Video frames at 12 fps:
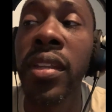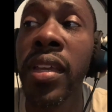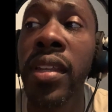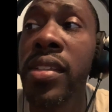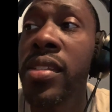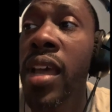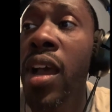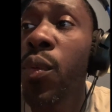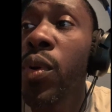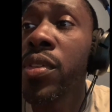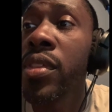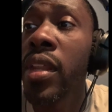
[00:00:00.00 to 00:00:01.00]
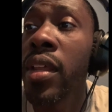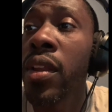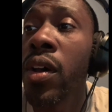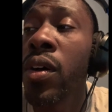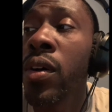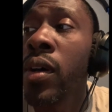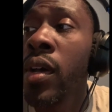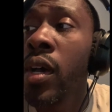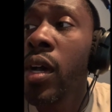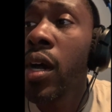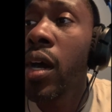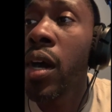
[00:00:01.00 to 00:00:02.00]
It is not worth it at all.
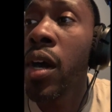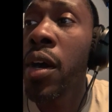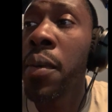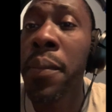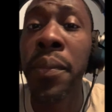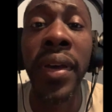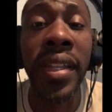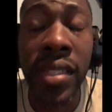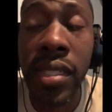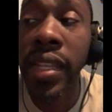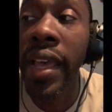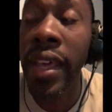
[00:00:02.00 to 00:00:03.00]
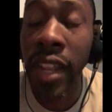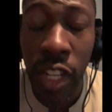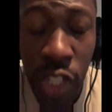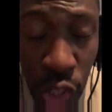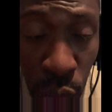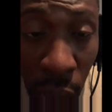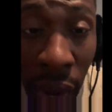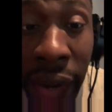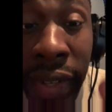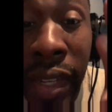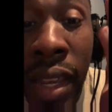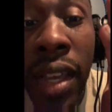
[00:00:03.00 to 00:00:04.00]
But instead,
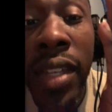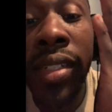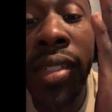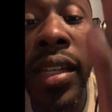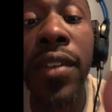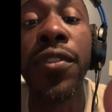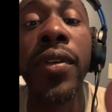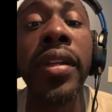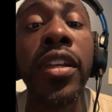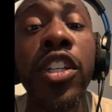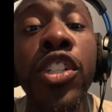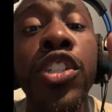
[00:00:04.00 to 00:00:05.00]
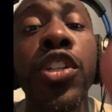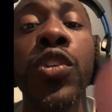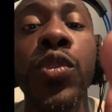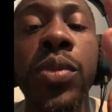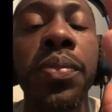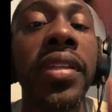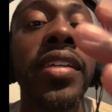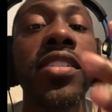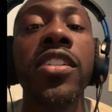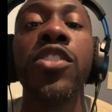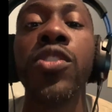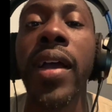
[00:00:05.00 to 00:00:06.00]
try different shoes. Please
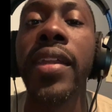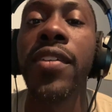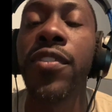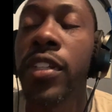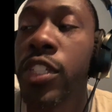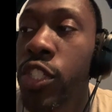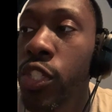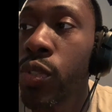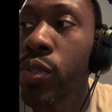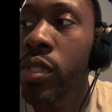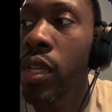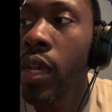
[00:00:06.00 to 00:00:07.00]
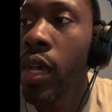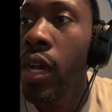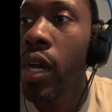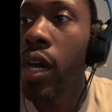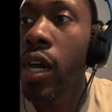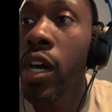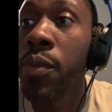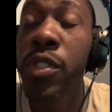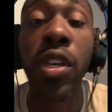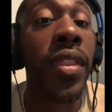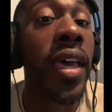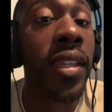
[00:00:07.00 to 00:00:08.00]
just try different shoes.
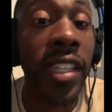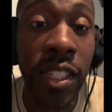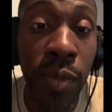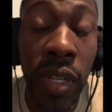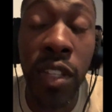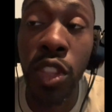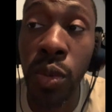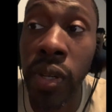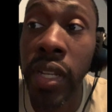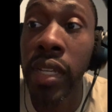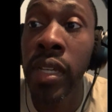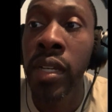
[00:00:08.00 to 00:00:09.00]
So that leads me to 3.